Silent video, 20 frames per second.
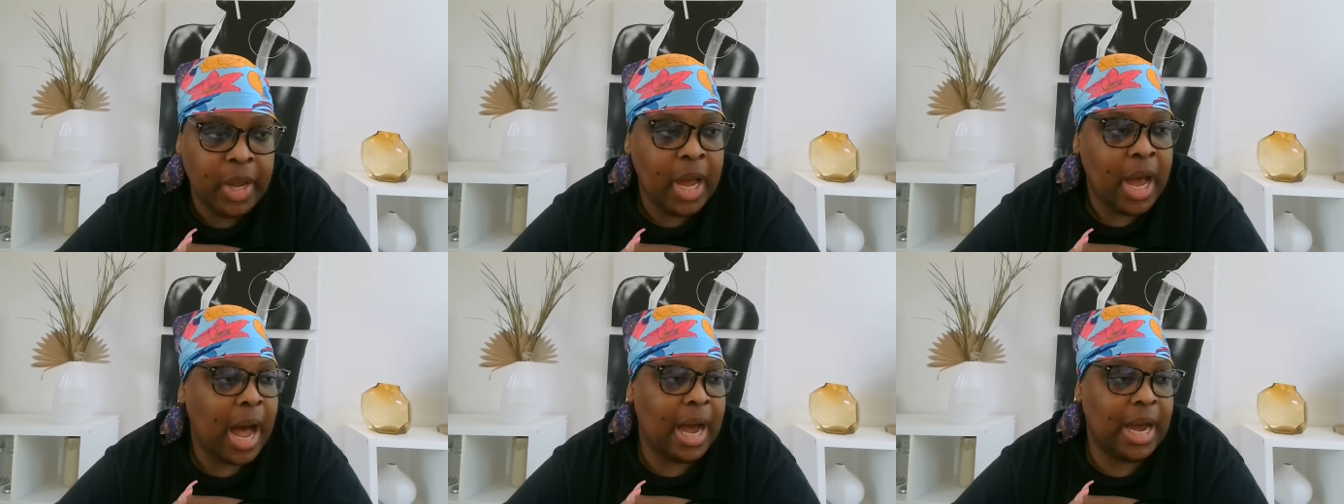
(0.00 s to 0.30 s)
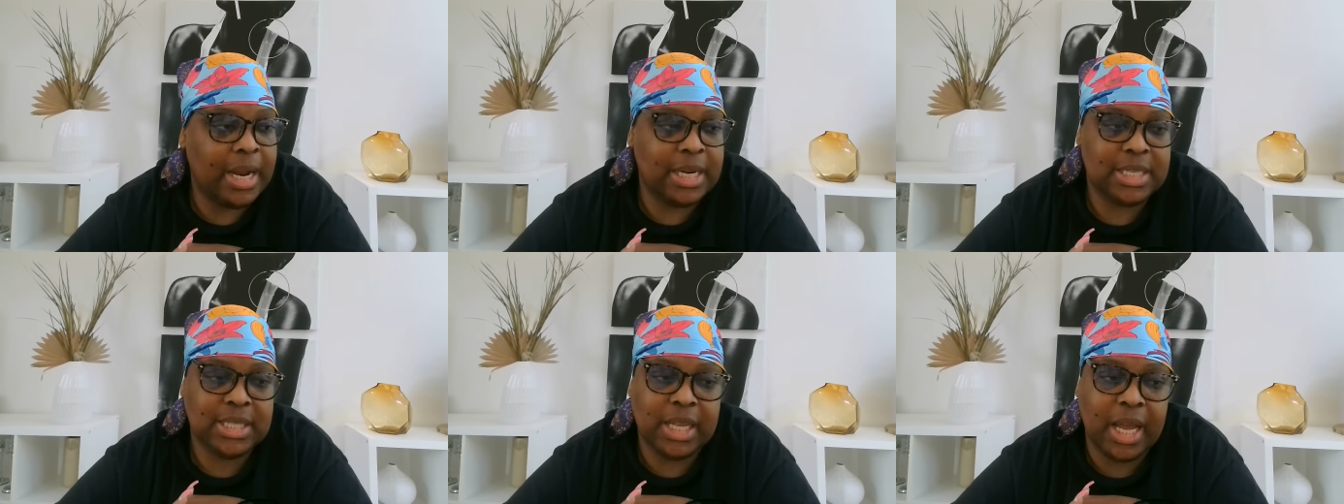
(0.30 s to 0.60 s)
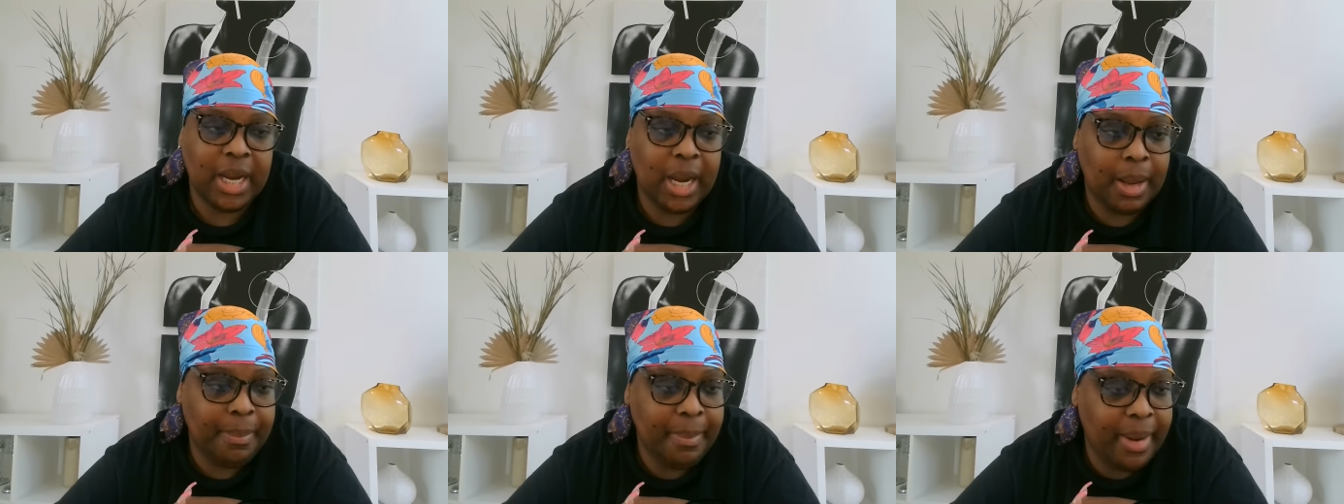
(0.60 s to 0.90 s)
I
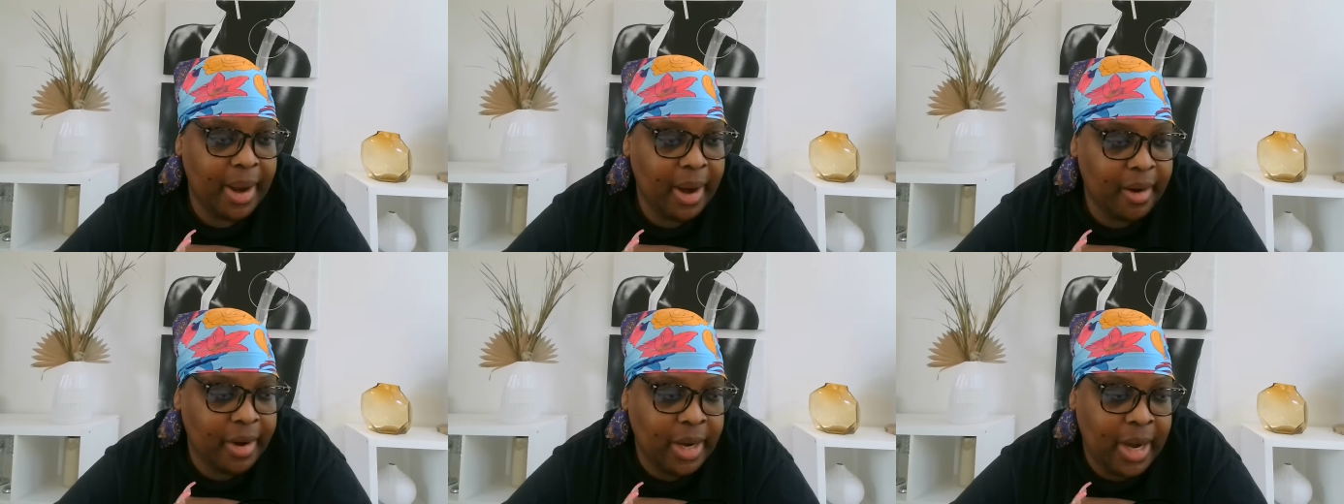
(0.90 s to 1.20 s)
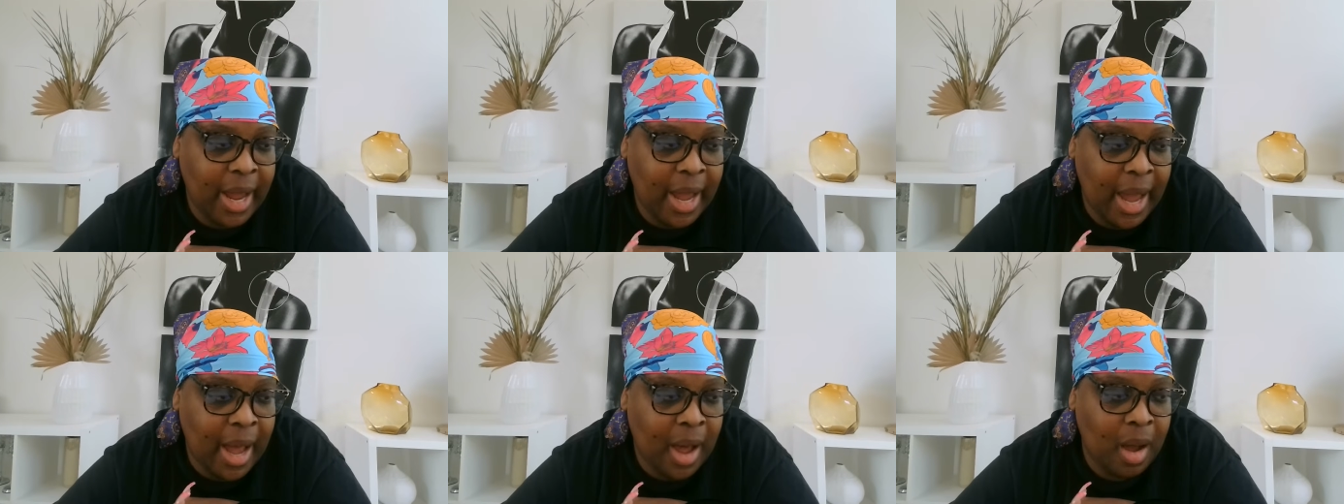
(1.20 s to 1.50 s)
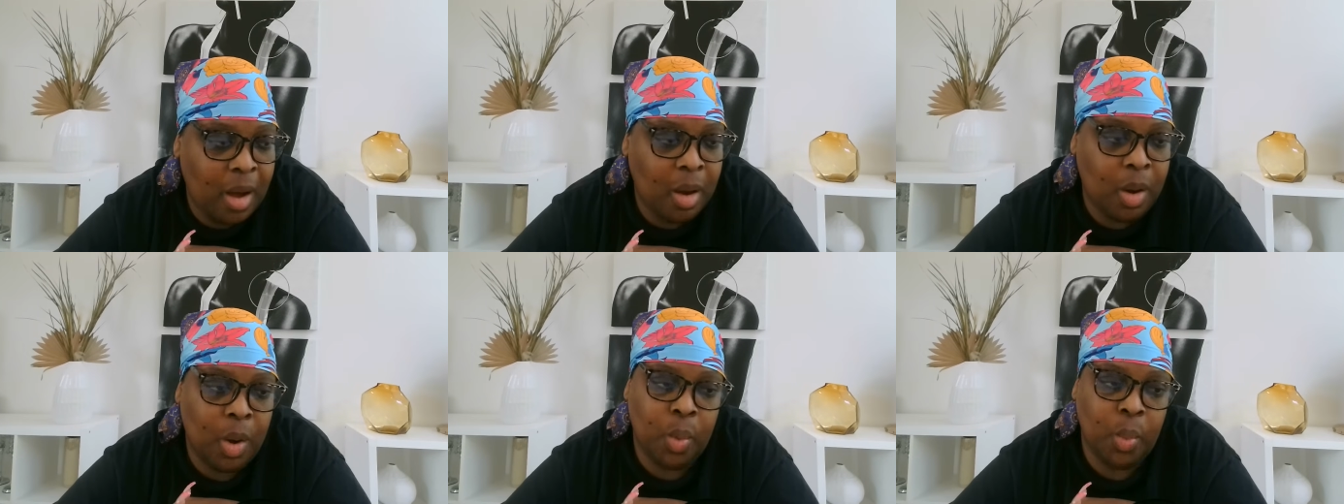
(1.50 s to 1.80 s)
understand they married
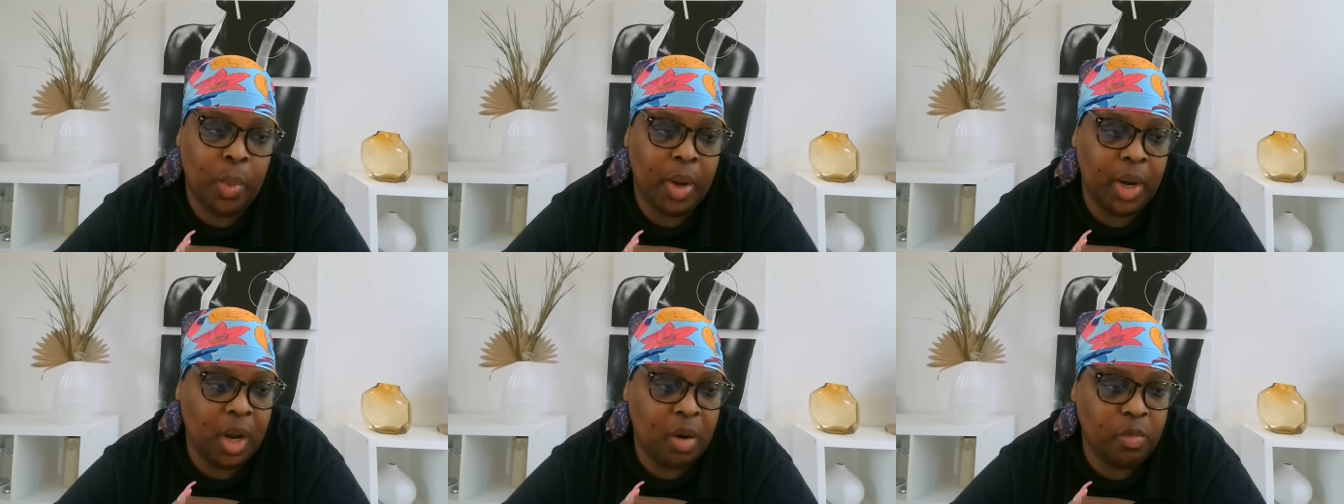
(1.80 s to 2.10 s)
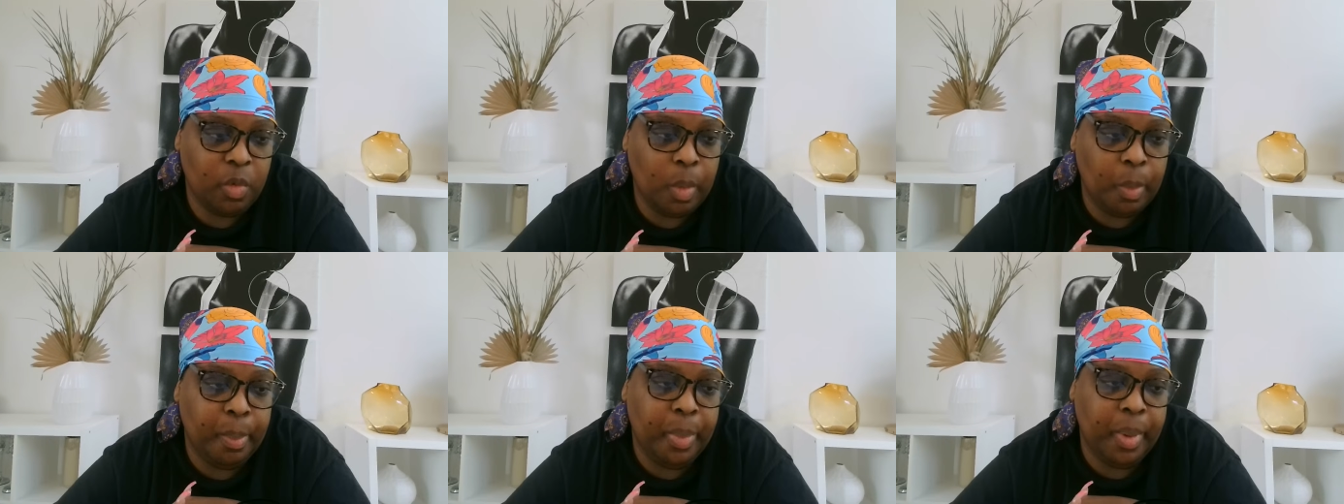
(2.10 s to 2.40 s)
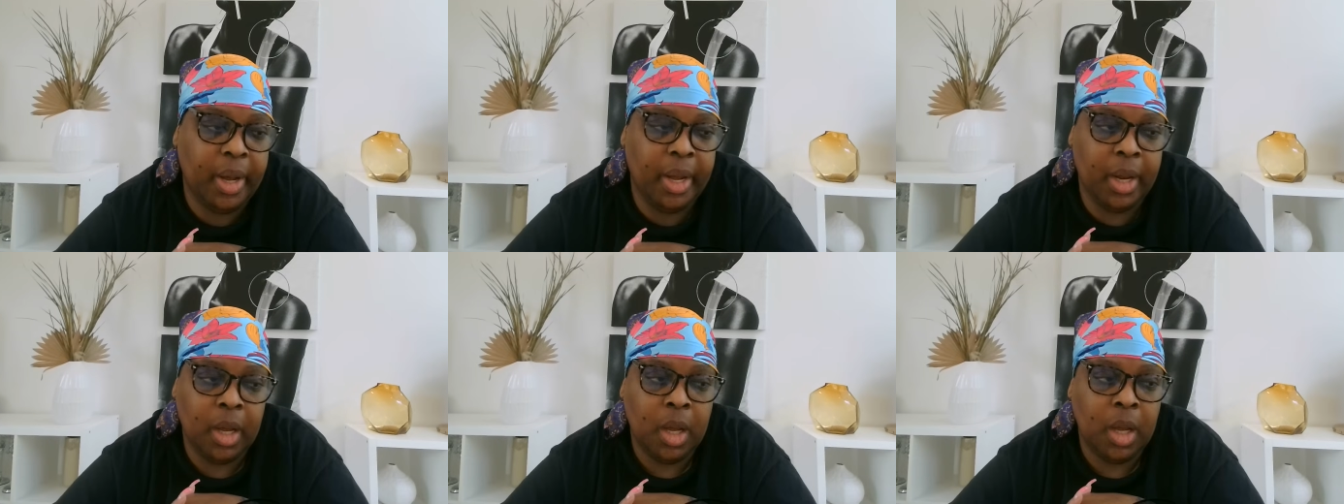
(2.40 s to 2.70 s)
now or whatever,
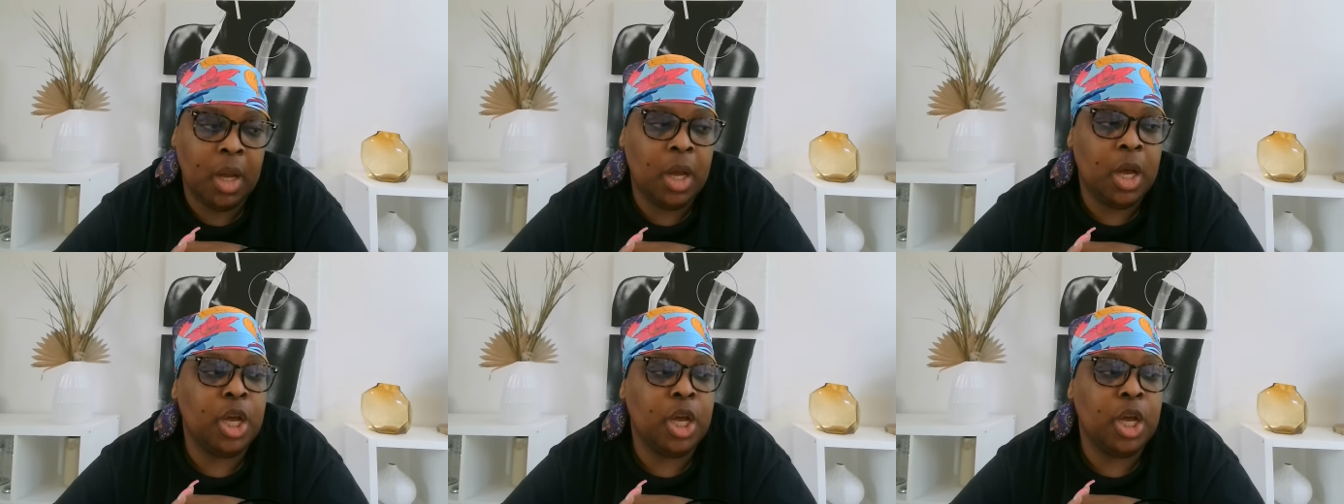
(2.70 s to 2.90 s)
but